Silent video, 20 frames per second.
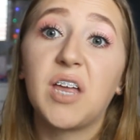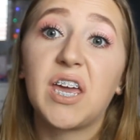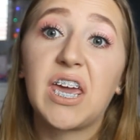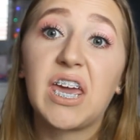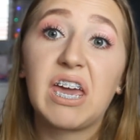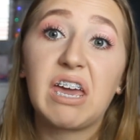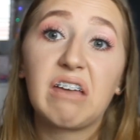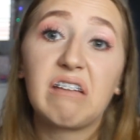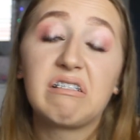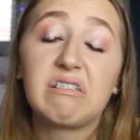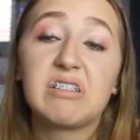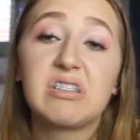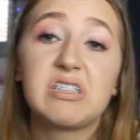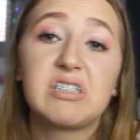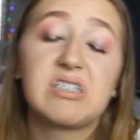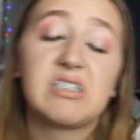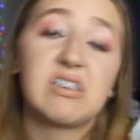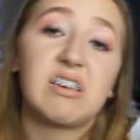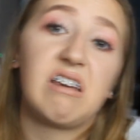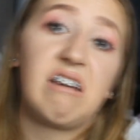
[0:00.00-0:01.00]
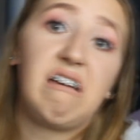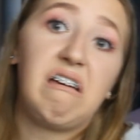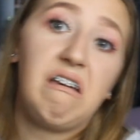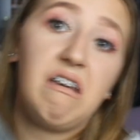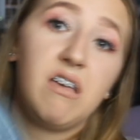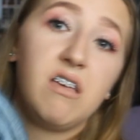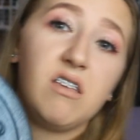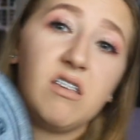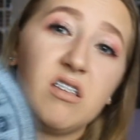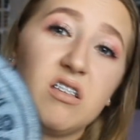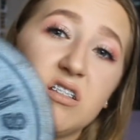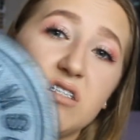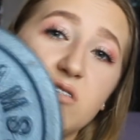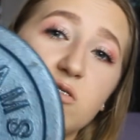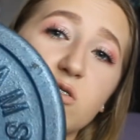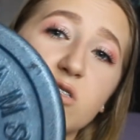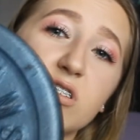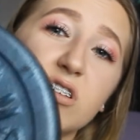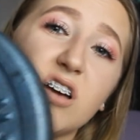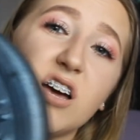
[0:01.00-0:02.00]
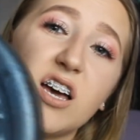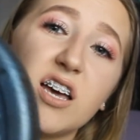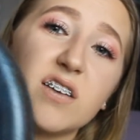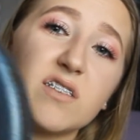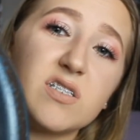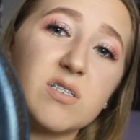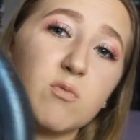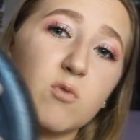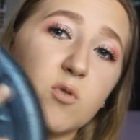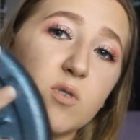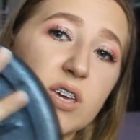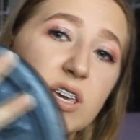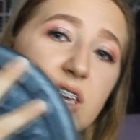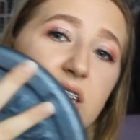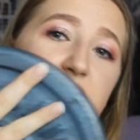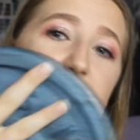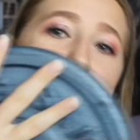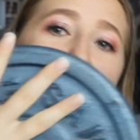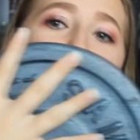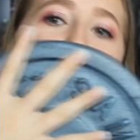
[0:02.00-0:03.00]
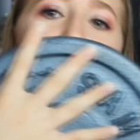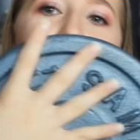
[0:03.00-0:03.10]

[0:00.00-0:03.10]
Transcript: hands, look, I have small hands,